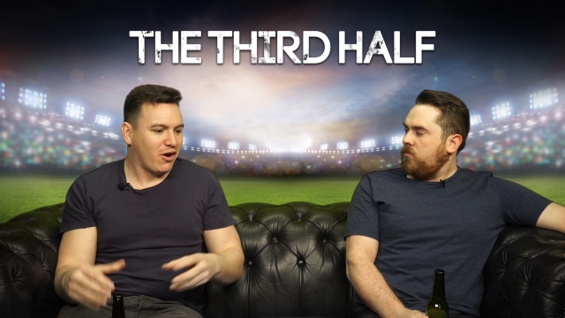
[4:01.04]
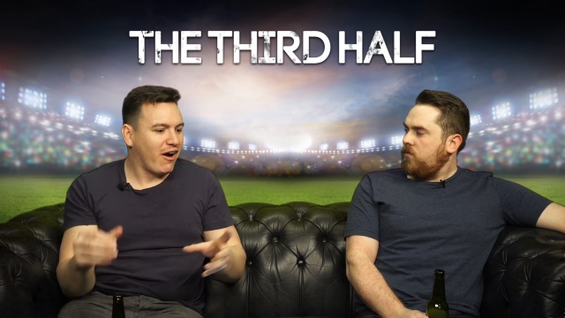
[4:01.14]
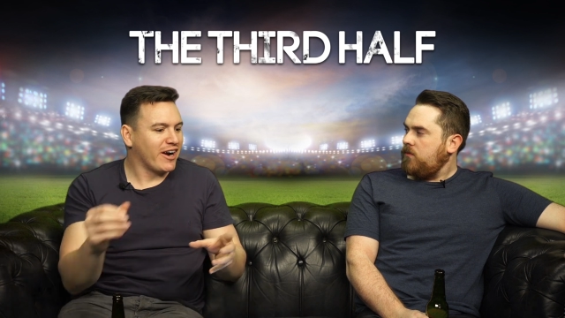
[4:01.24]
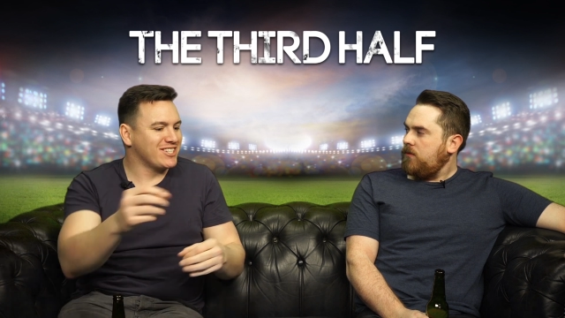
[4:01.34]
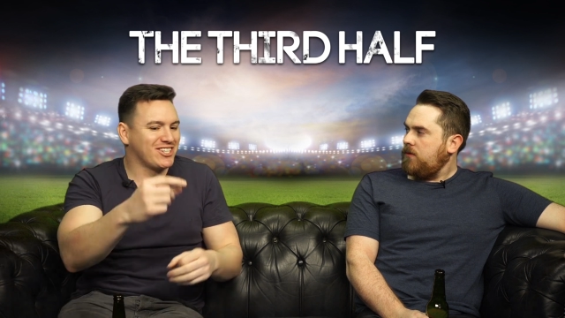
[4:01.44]
Speaker 1: an
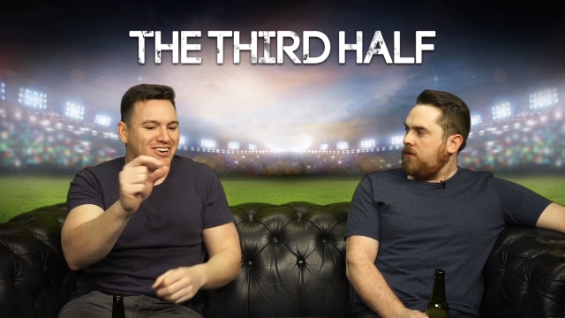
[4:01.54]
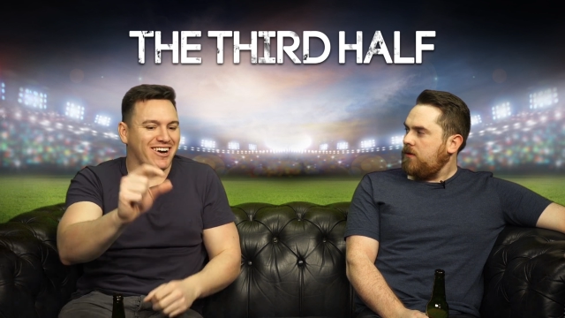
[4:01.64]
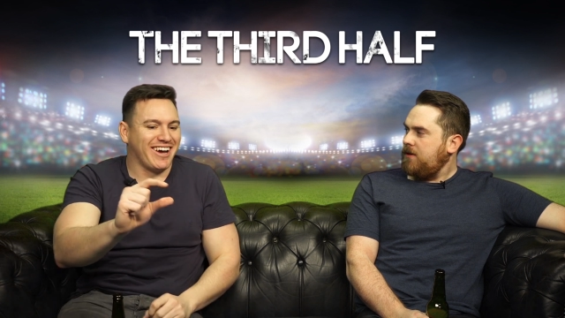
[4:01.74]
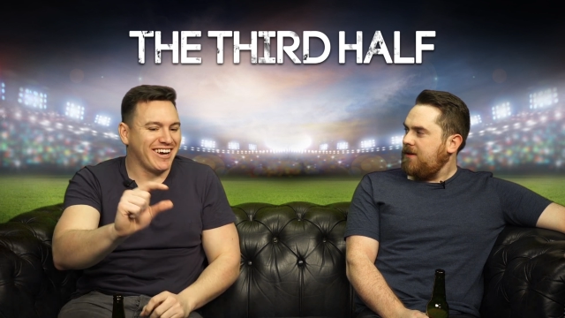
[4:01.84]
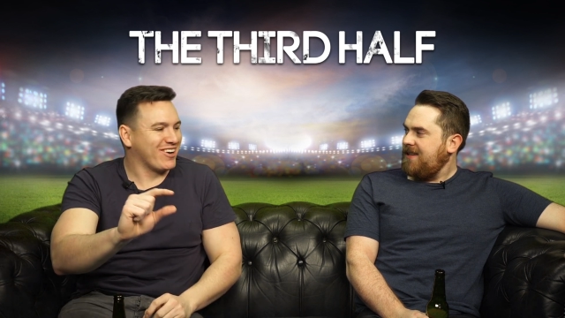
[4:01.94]
Irish
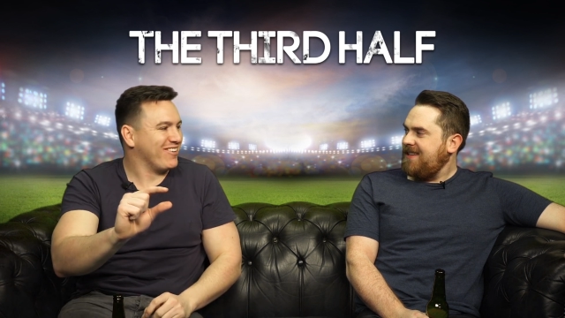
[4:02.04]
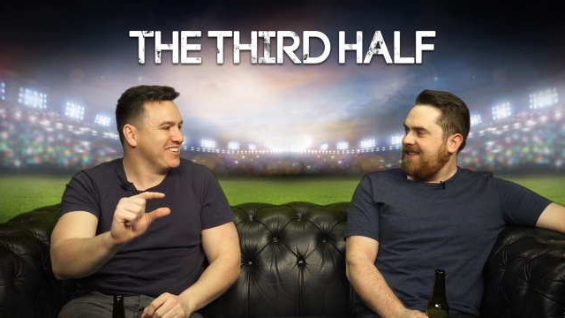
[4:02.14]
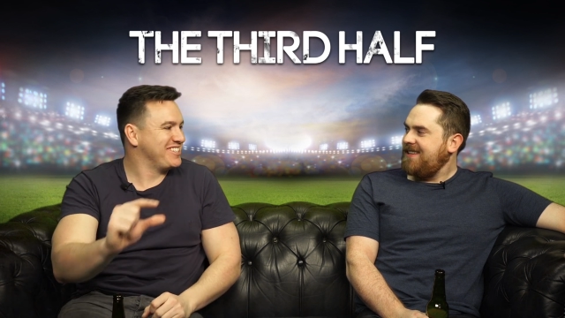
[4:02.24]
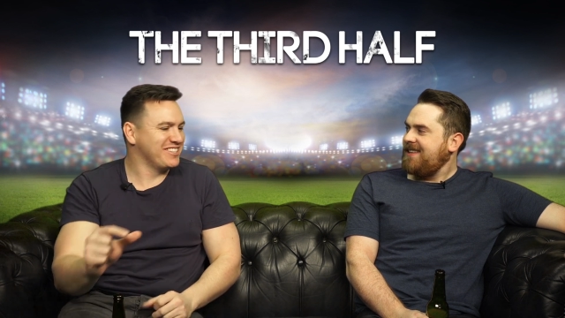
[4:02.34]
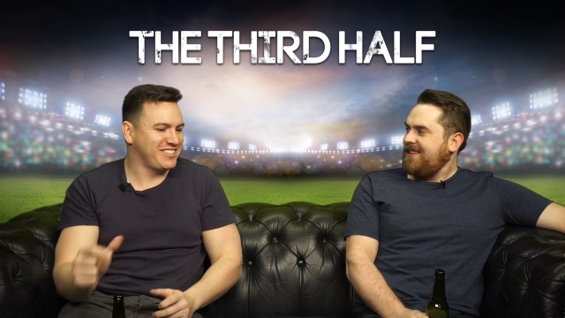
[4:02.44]
guy
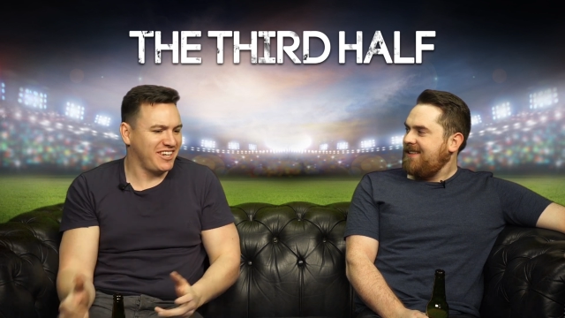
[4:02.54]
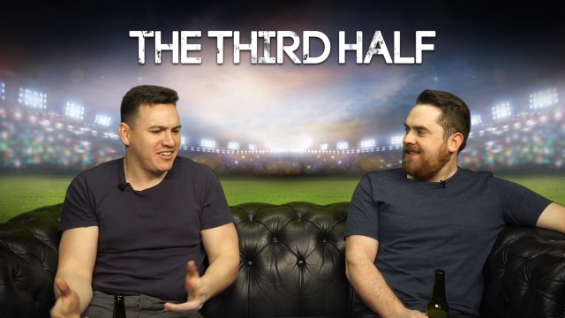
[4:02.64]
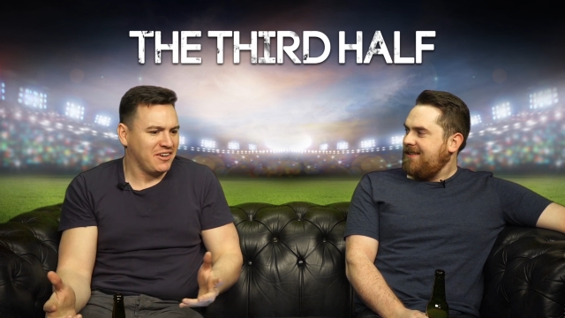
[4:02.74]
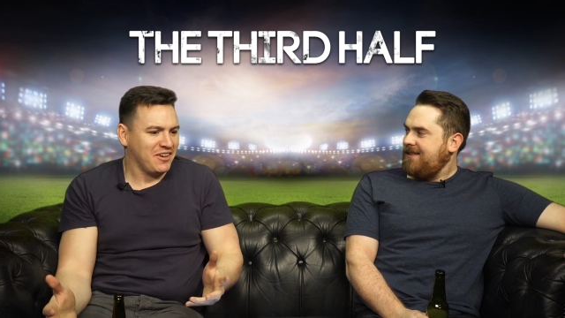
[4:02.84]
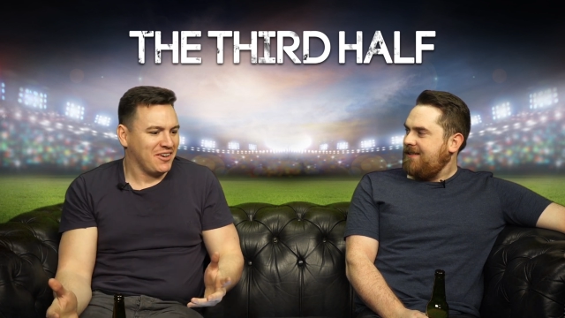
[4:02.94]
commented and
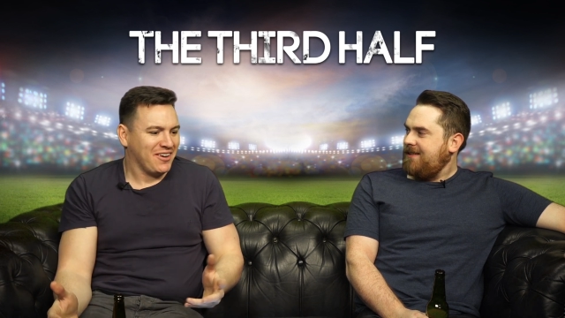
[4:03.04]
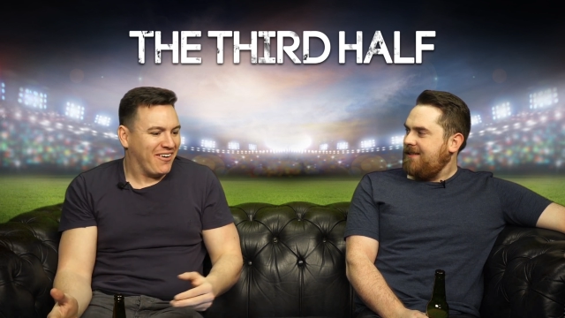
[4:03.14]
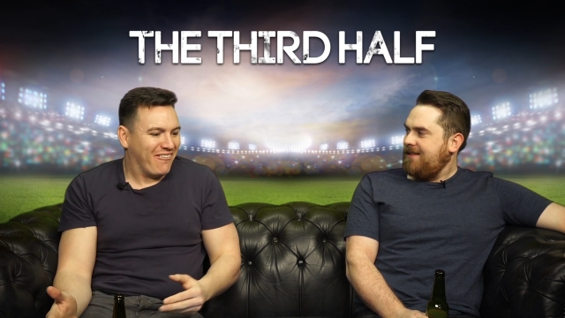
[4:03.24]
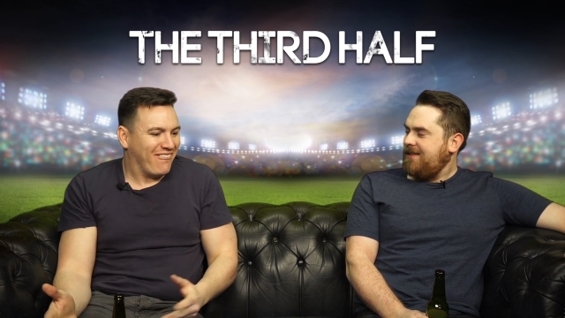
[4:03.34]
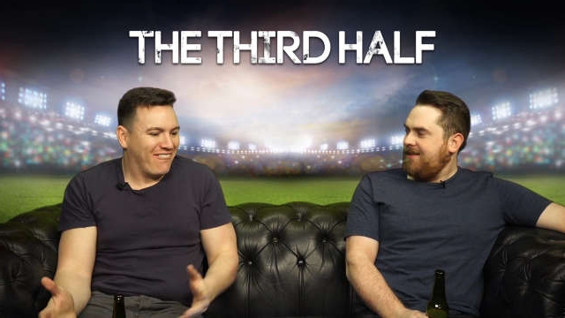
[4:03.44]
said,
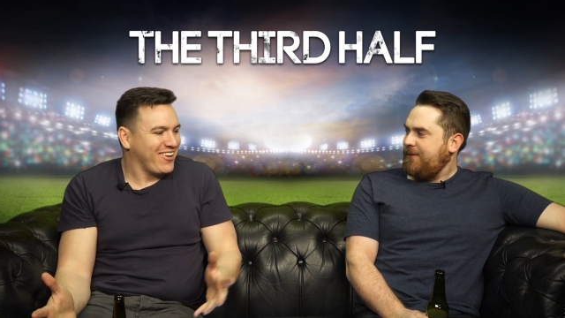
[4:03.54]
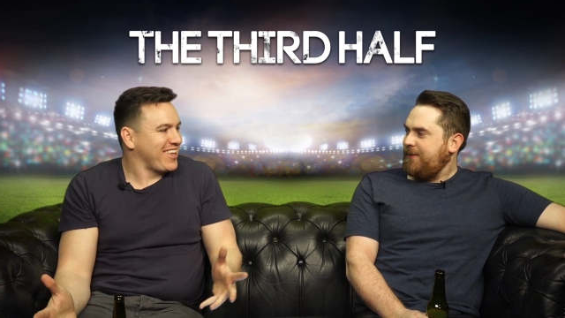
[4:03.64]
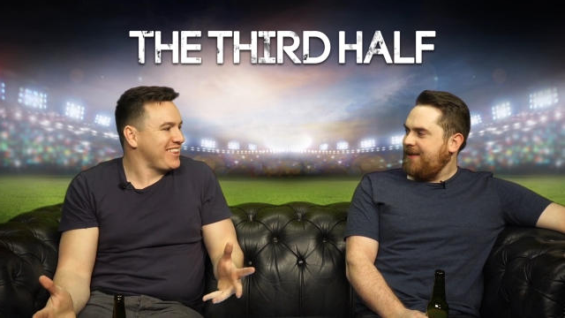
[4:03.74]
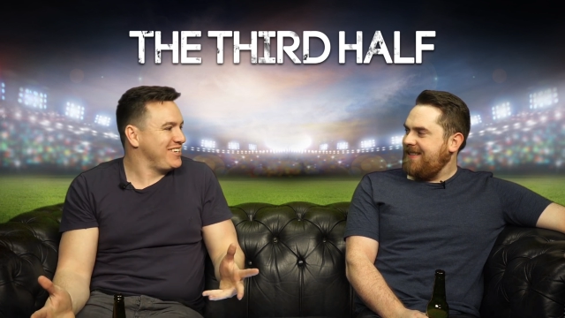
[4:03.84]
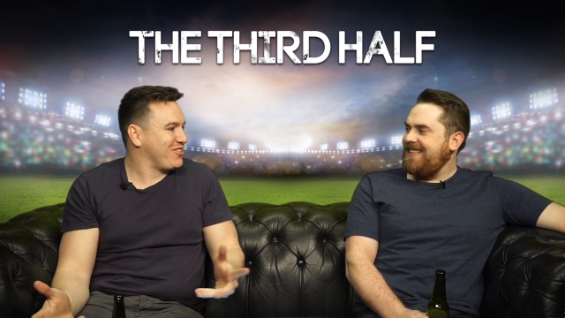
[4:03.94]
what
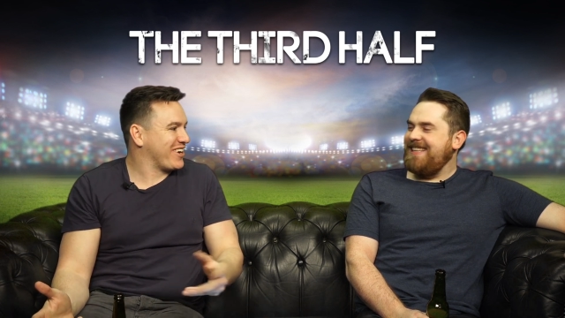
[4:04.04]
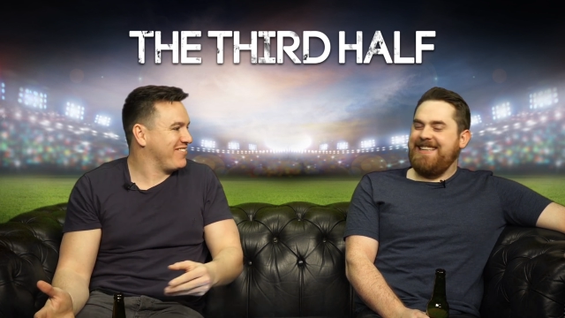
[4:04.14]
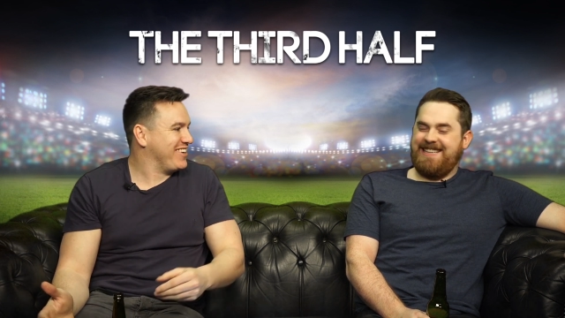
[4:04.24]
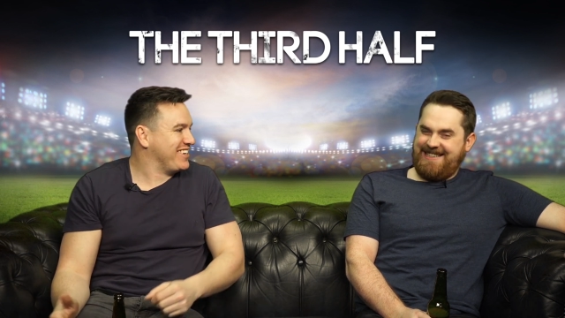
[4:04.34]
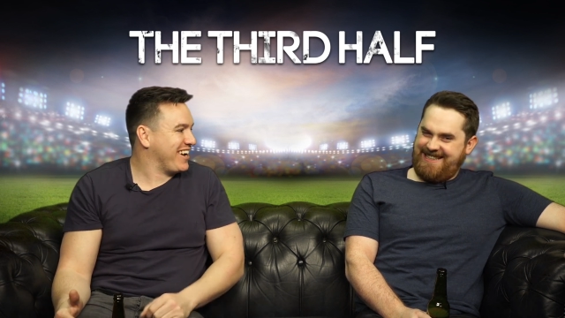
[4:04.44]
are these
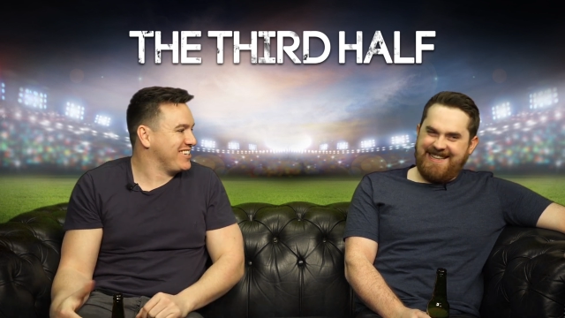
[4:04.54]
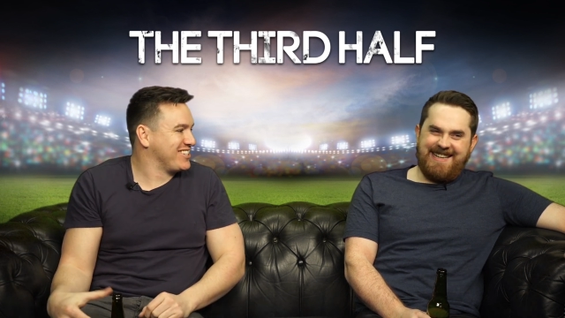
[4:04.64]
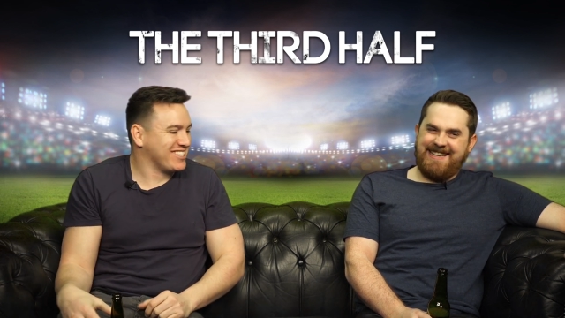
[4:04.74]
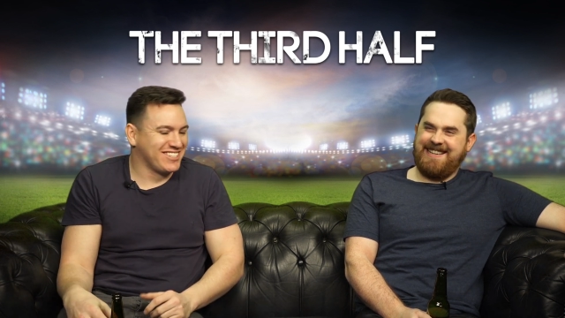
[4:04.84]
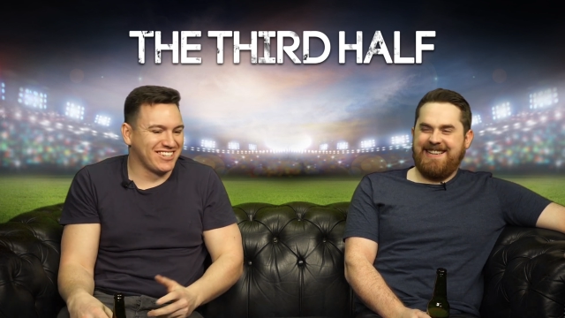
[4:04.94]

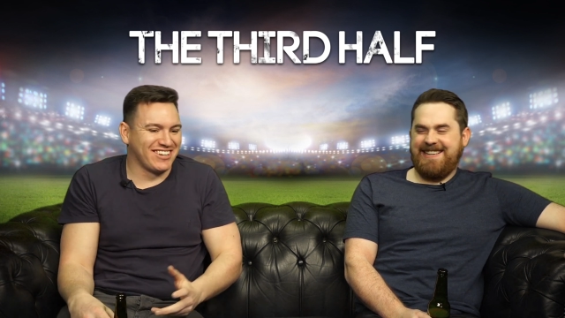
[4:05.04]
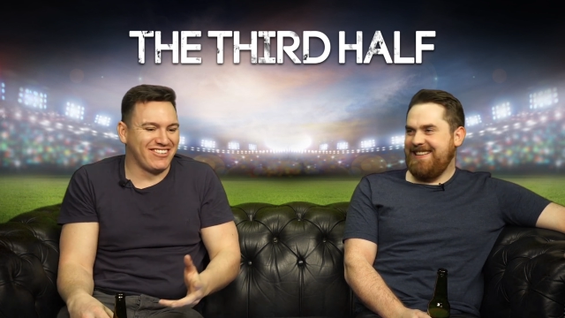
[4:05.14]
recommendations?